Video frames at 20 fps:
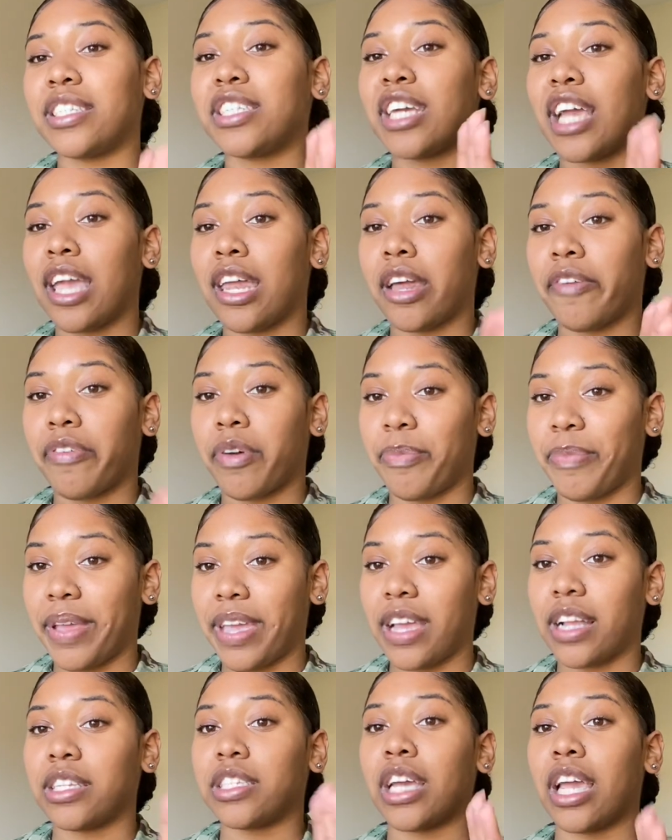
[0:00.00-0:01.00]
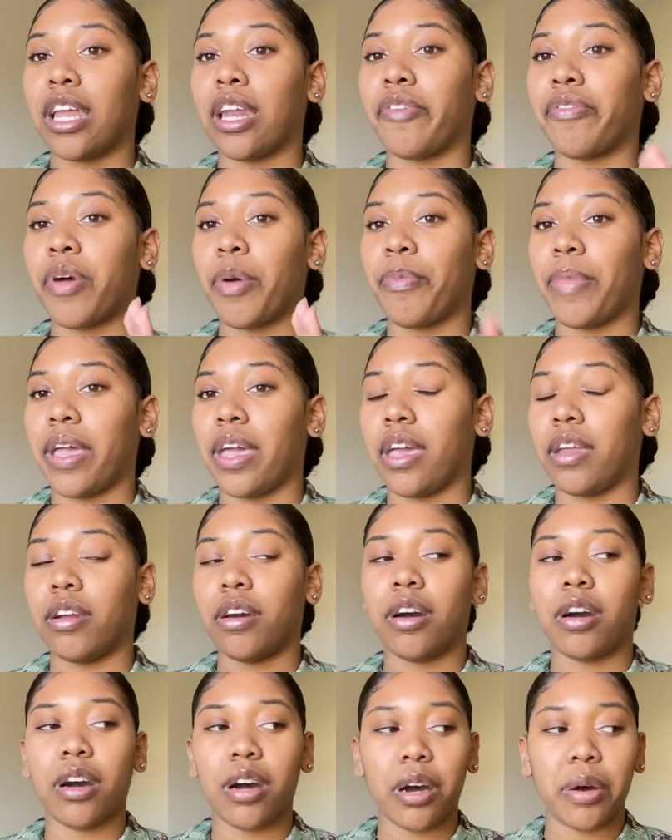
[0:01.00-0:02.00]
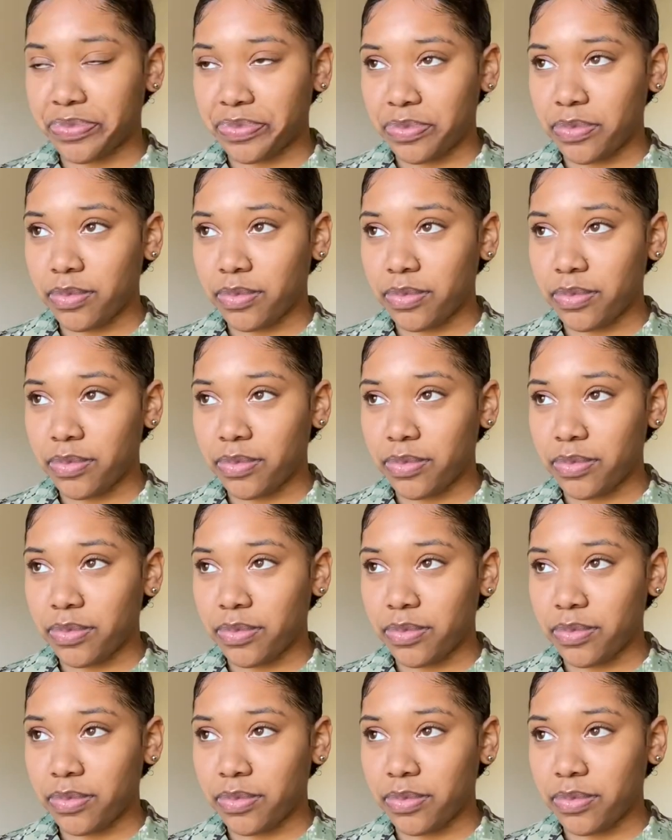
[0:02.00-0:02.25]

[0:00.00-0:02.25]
chain of command, chain of command. Um,